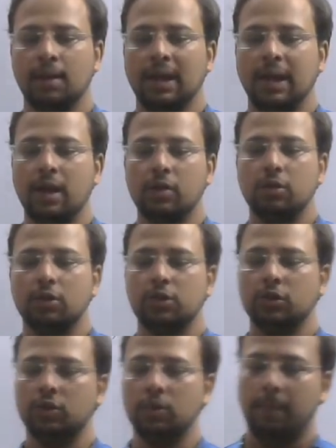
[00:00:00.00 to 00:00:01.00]
and
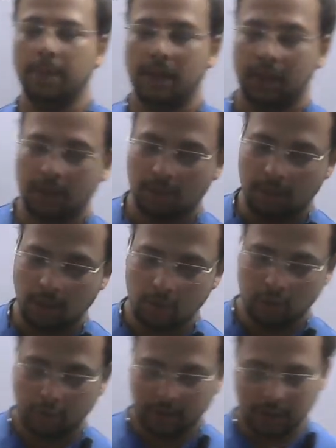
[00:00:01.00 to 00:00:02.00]
also pay an amount
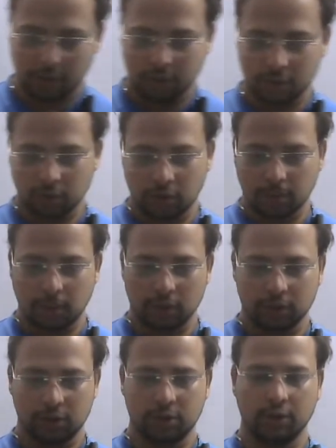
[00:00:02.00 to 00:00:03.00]
of interest on the
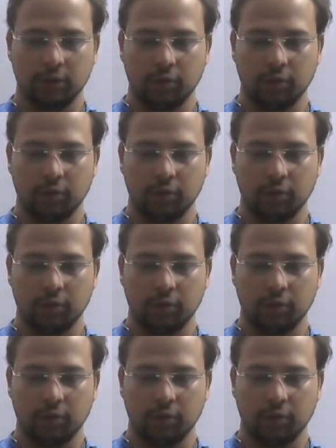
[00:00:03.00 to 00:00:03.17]
deposits.